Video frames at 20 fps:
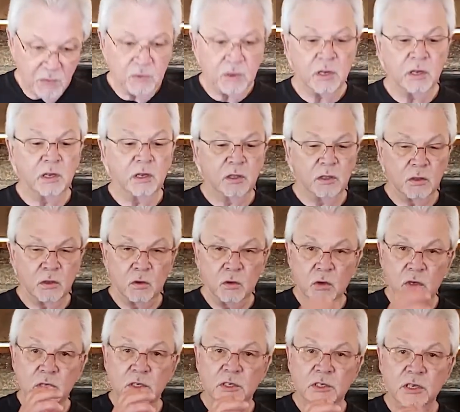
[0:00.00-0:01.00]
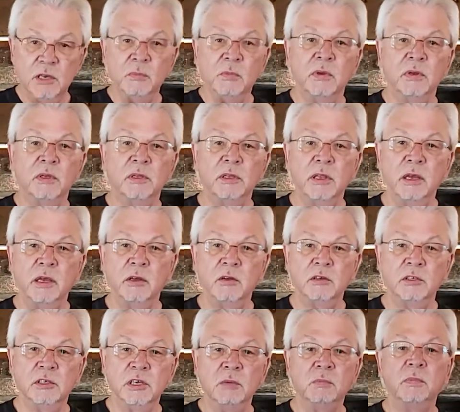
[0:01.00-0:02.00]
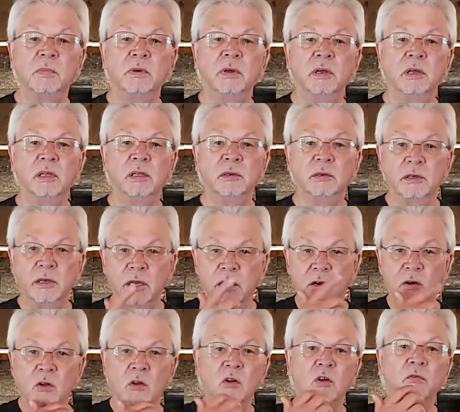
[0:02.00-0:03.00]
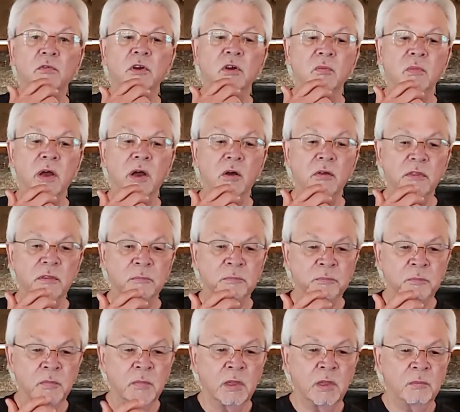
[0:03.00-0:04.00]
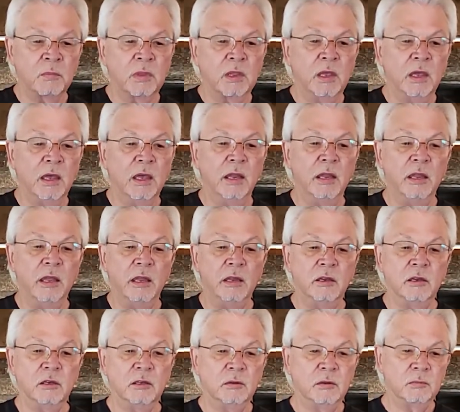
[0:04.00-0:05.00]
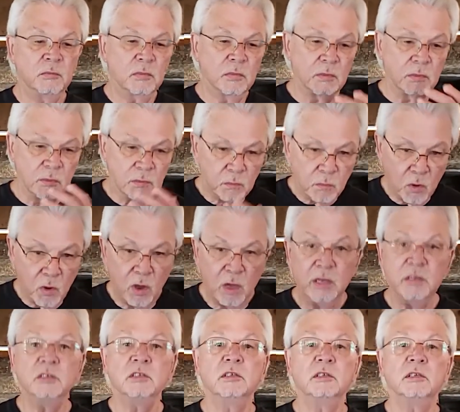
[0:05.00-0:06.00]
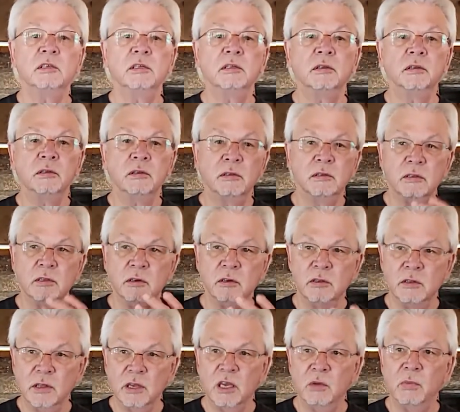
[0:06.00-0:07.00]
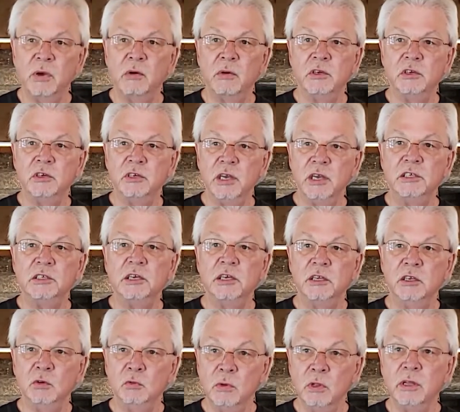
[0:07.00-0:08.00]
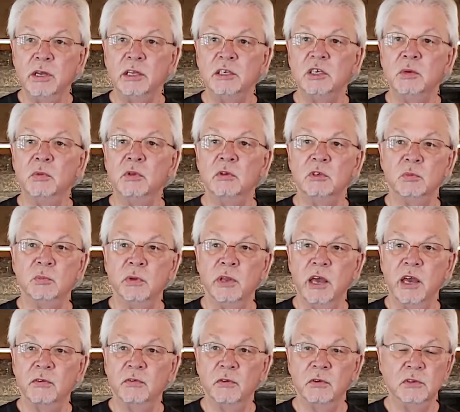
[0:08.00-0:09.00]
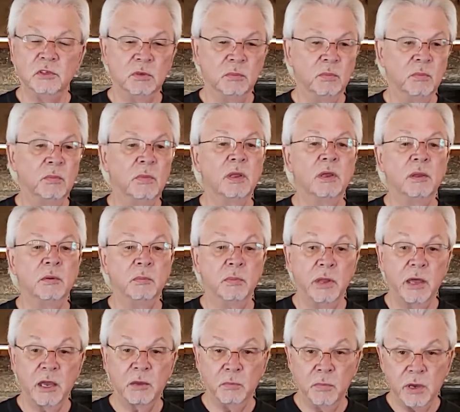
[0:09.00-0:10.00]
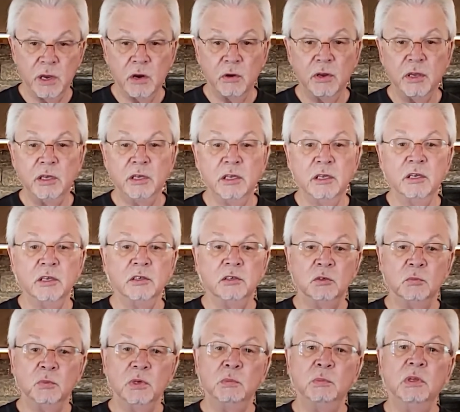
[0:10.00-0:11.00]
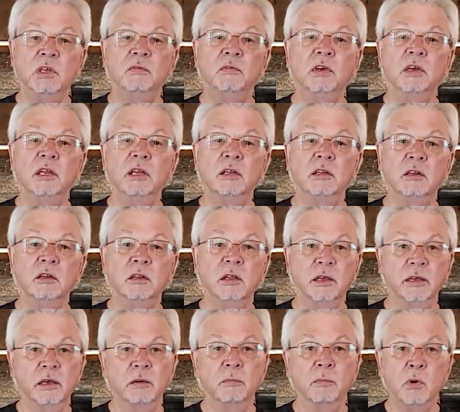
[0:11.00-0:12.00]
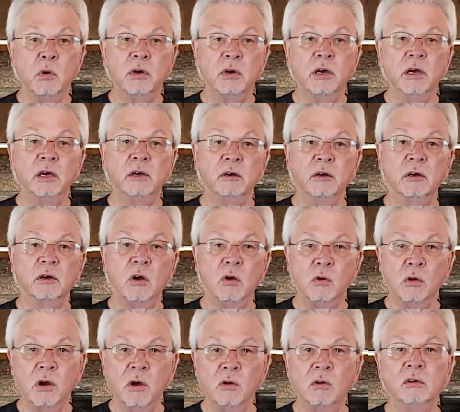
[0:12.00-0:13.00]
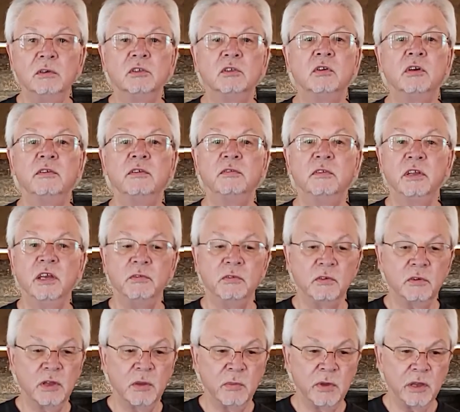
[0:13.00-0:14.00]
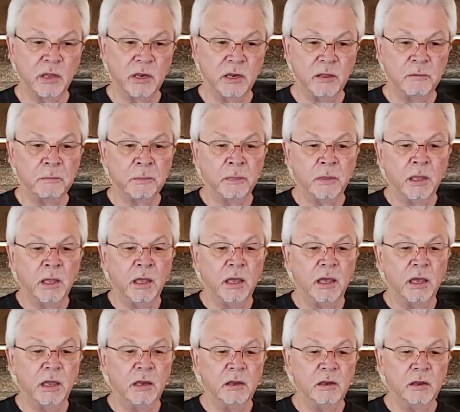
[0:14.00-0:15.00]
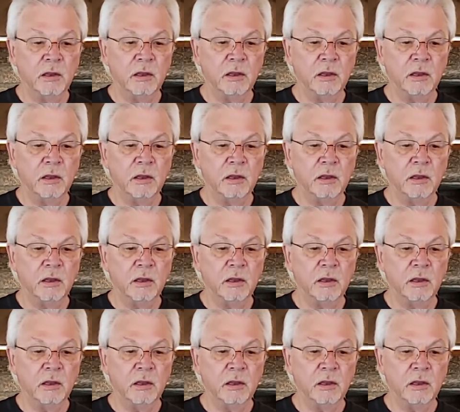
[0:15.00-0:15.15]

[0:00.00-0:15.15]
it a good sip. Take your sip. get it all over your mouth, and then pause, start thinking about what you're tasting, and you will get some of those black fruits, some blackberry. Some people even get a little like a mocha or a cocoa sort of flavor coming in. And